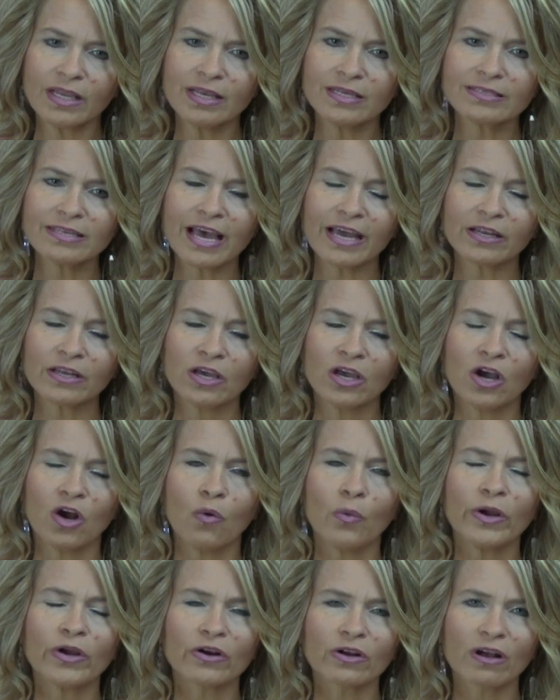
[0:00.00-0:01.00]
is that
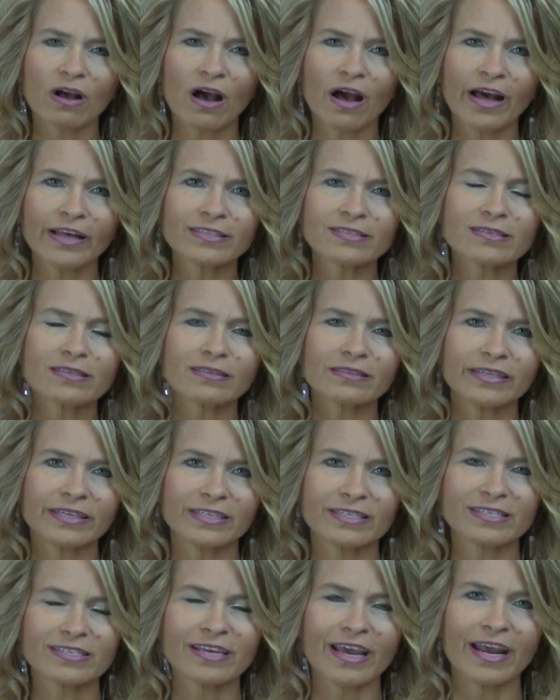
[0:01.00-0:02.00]
we are constantly
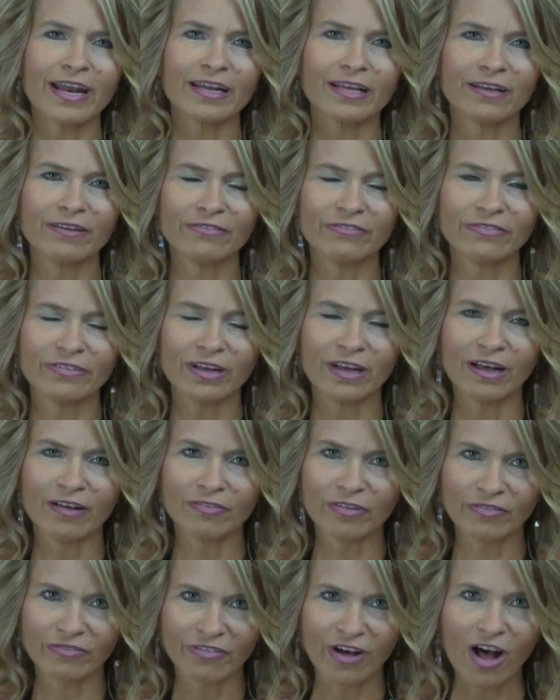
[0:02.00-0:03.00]
in a state of
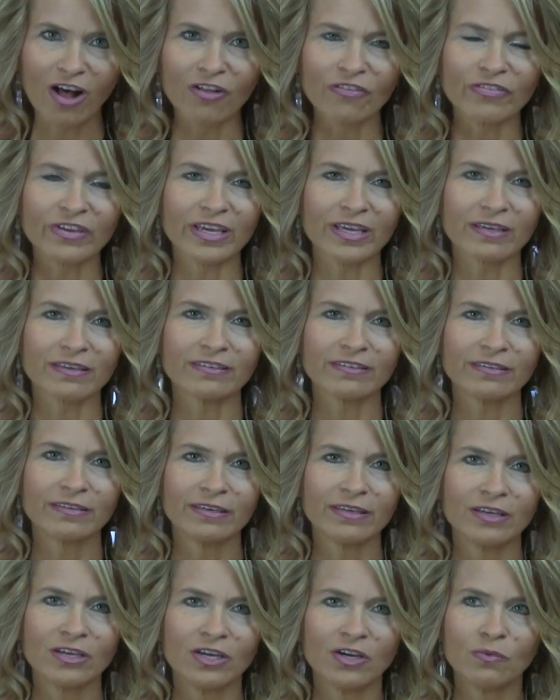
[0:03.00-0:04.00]
evolving.
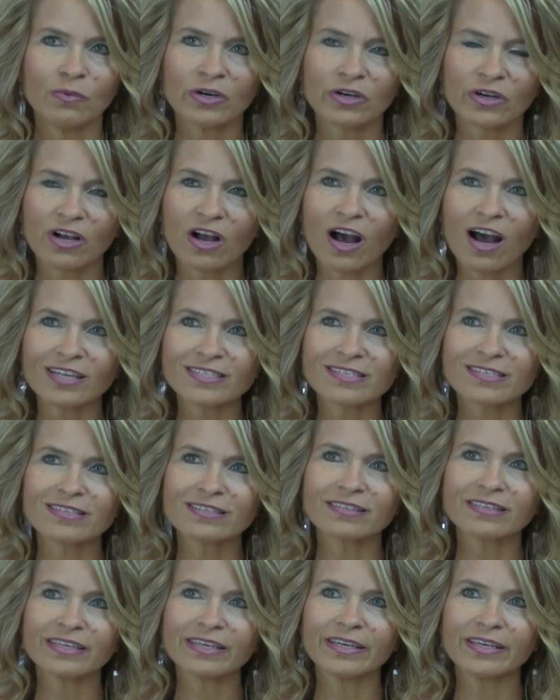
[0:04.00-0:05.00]
We're
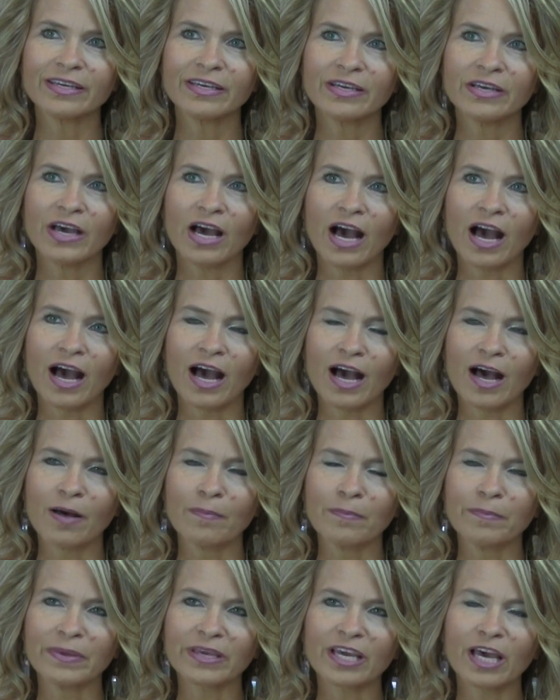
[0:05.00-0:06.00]
constantly
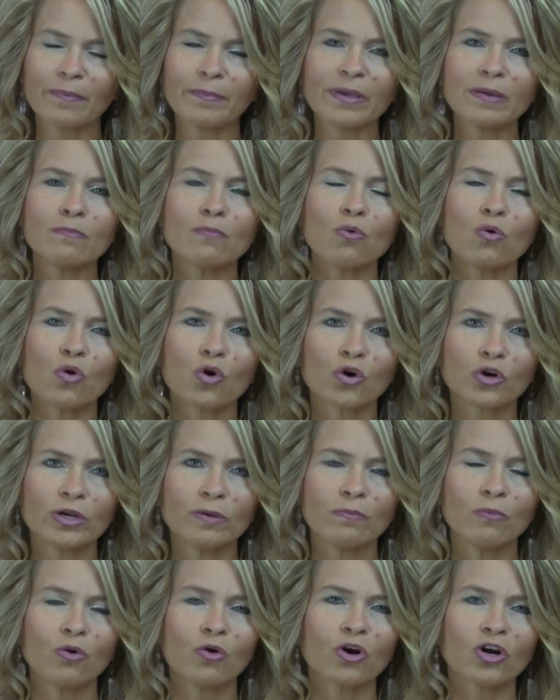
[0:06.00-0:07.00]
becoming more
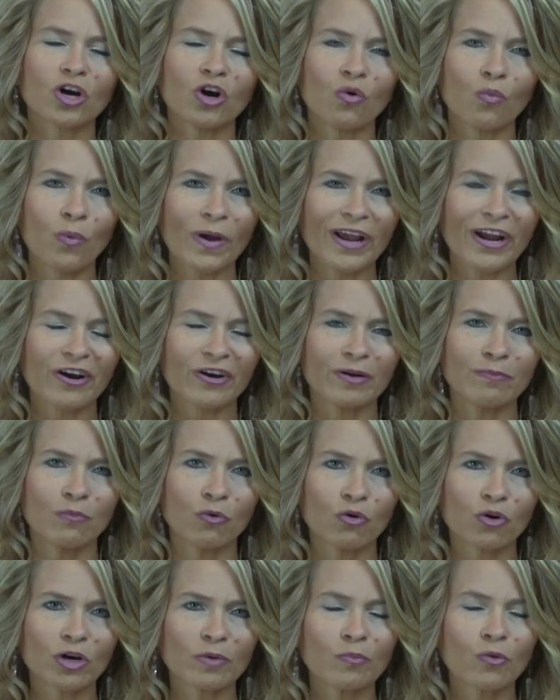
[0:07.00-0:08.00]
and more aware and
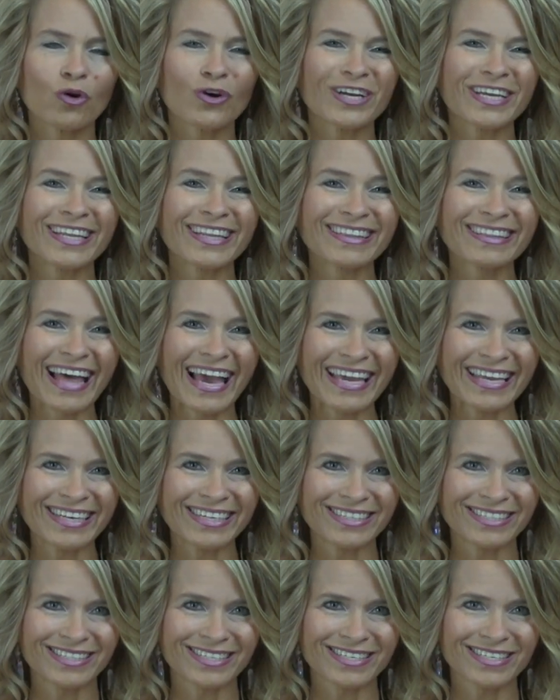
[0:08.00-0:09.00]
more
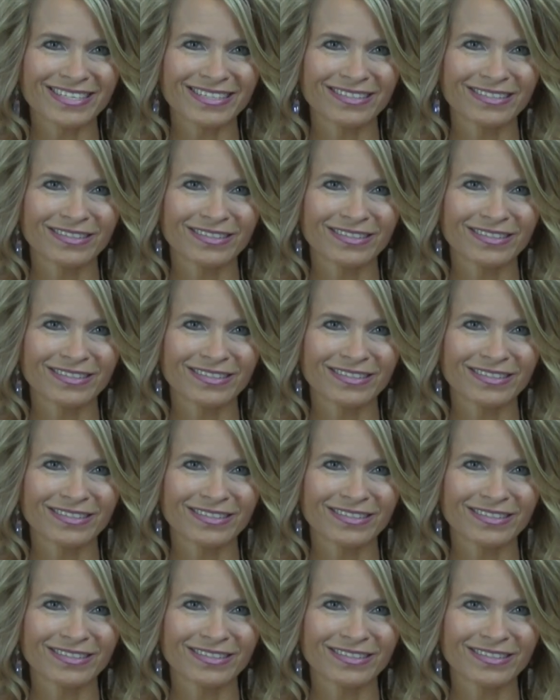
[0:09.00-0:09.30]
enlightened,